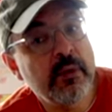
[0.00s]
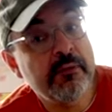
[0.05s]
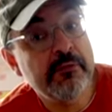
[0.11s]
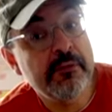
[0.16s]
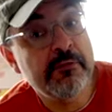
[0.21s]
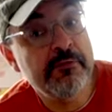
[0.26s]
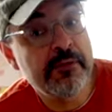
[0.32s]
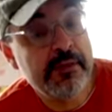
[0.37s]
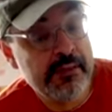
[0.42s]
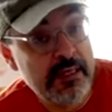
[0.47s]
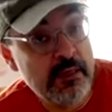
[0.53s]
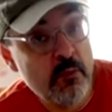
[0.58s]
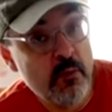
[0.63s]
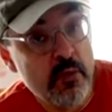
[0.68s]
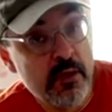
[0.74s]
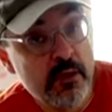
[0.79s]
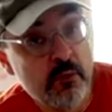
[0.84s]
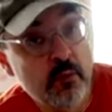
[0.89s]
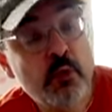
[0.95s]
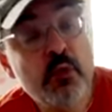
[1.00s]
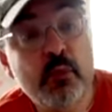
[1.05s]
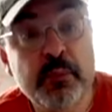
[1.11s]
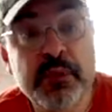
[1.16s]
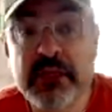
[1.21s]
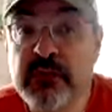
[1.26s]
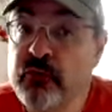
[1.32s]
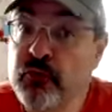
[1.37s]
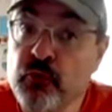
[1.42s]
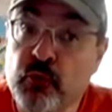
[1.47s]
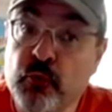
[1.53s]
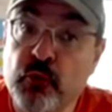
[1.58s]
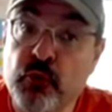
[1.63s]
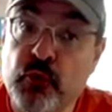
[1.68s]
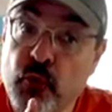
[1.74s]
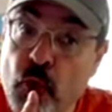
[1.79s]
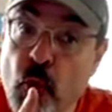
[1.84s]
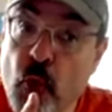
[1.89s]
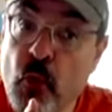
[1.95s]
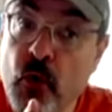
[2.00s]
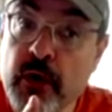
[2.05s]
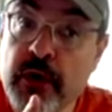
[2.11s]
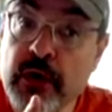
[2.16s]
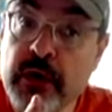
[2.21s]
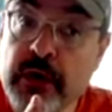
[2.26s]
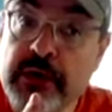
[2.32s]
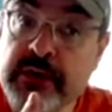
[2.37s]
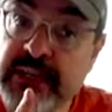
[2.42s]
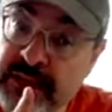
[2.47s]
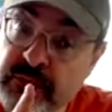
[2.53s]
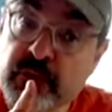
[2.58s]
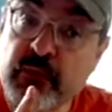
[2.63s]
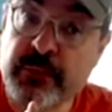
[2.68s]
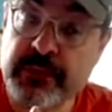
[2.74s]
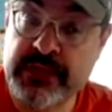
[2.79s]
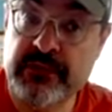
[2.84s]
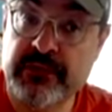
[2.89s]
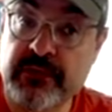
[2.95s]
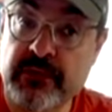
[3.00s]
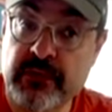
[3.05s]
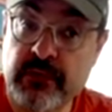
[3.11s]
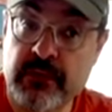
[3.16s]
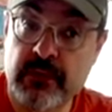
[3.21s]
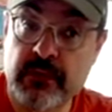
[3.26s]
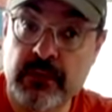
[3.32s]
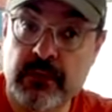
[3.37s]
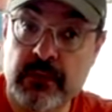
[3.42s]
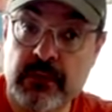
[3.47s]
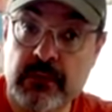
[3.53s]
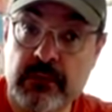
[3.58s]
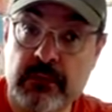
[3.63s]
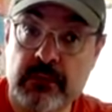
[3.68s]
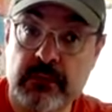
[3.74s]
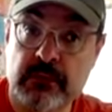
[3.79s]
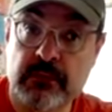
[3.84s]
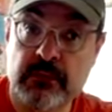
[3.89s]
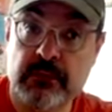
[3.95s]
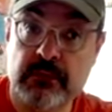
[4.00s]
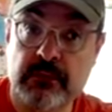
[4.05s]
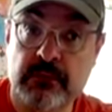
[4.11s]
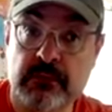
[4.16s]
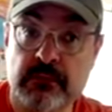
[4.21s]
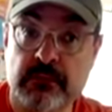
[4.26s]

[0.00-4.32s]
whatever the fuck they want will be to your detriment. And do you want that?